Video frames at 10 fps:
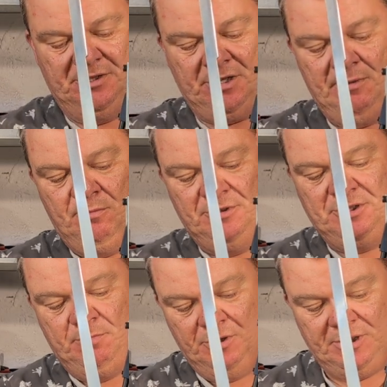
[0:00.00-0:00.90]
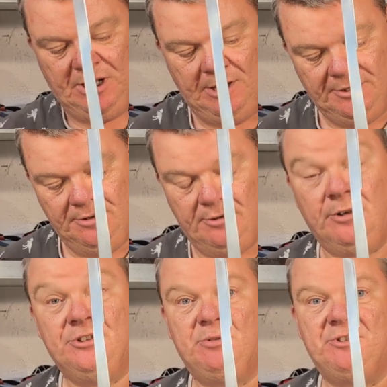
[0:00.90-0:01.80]
So we want to put the gun
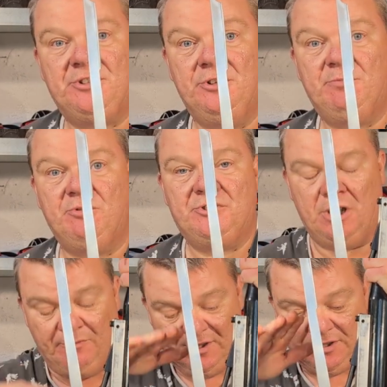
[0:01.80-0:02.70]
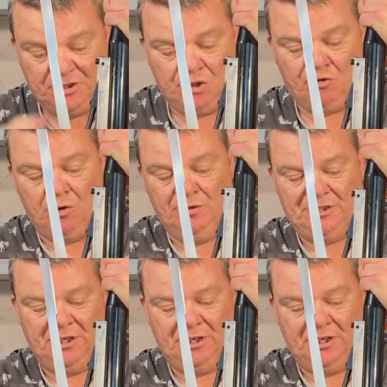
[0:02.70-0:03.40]
onto a suitable surface, a strong